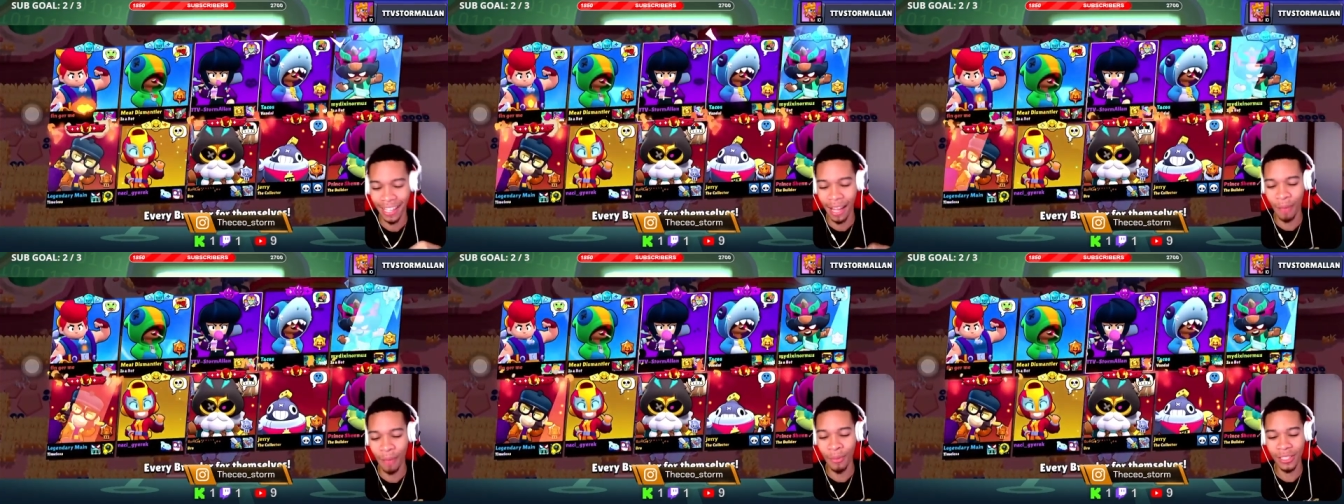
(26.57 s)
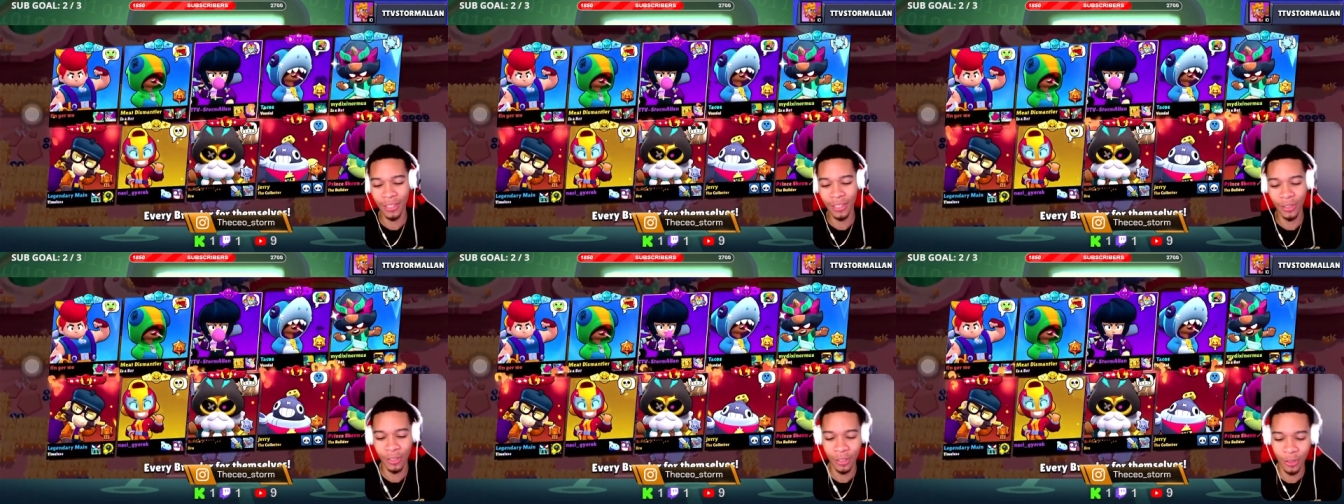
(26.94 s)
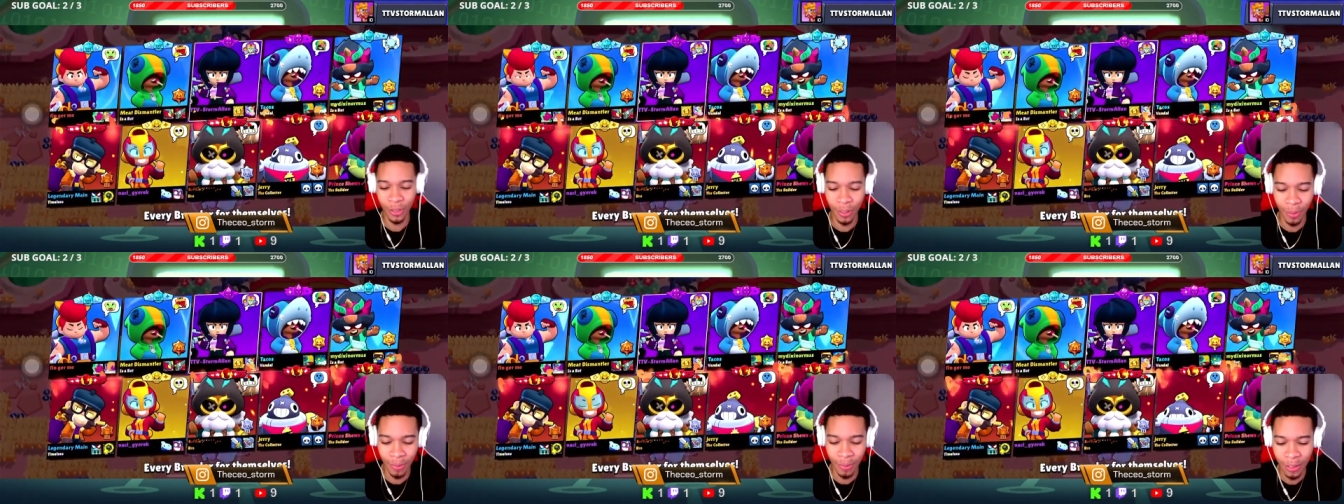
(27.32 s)
I missed this stream.
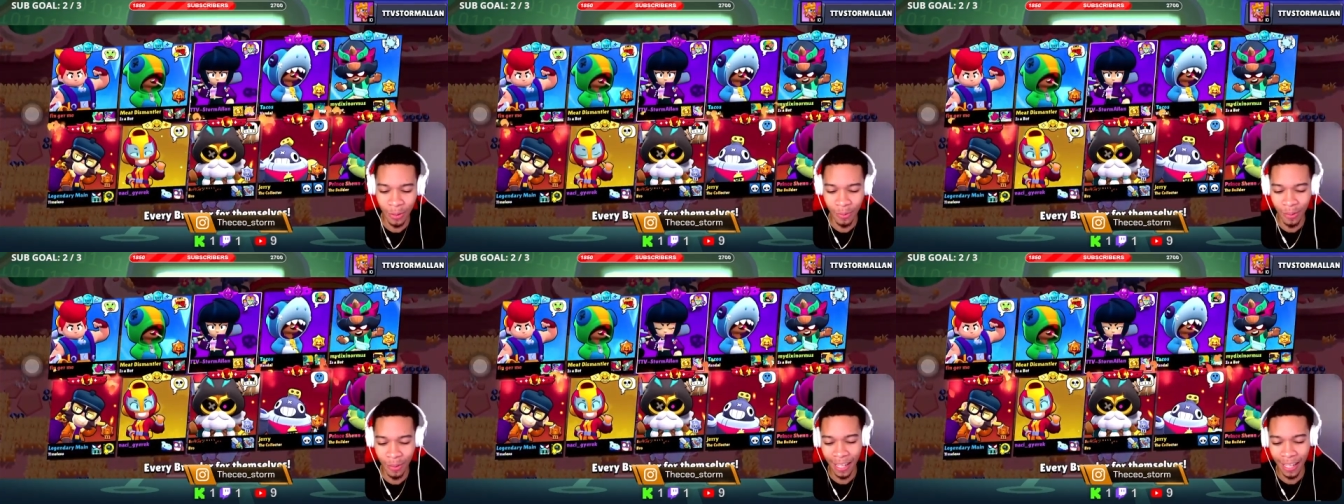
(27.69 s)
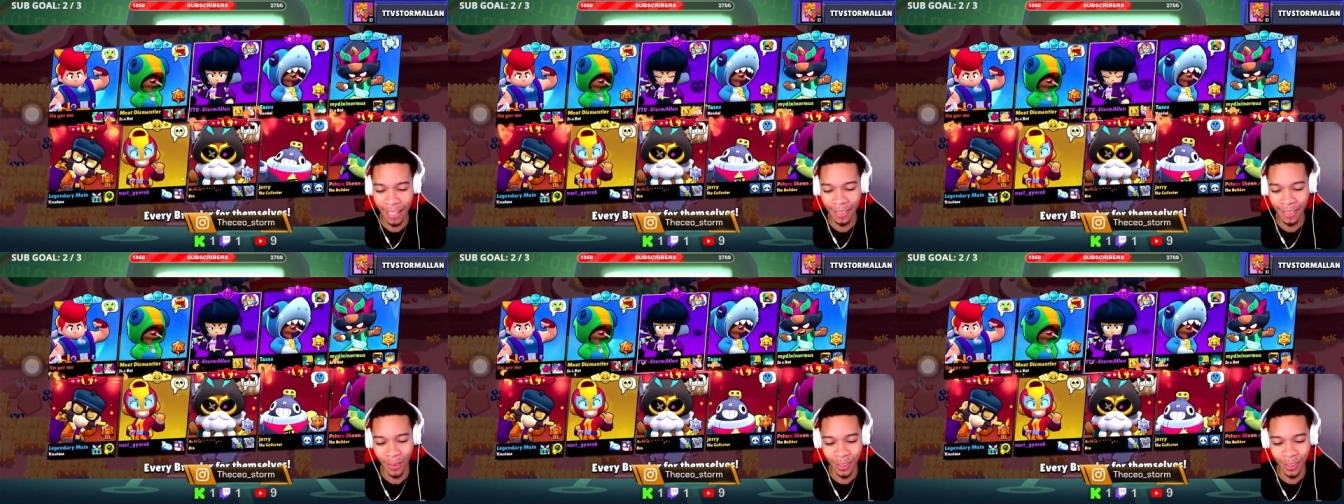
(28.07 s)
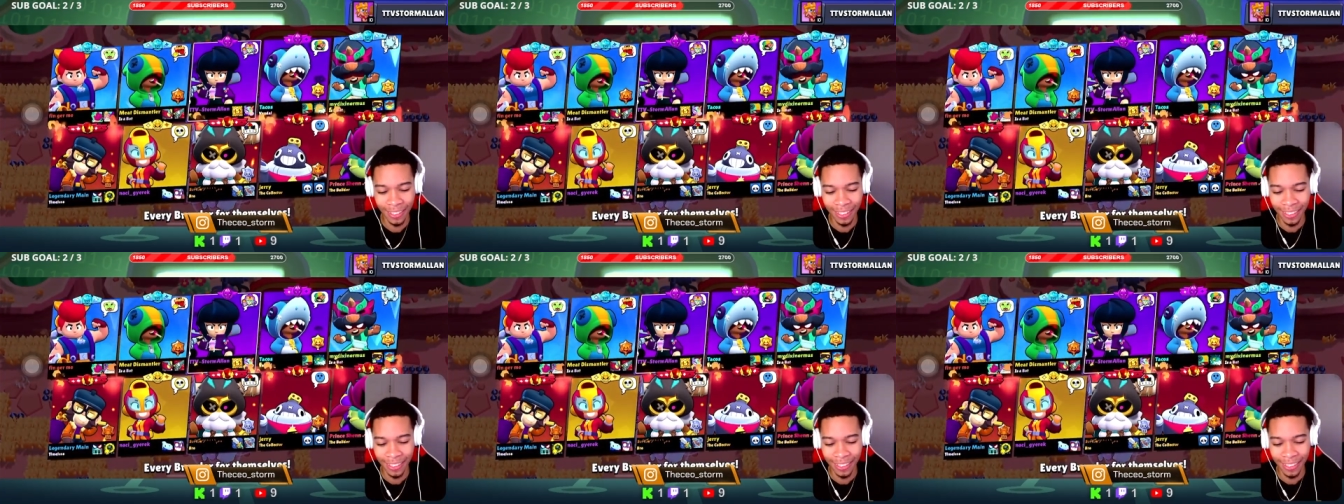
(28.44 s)
I'm so mad, bro.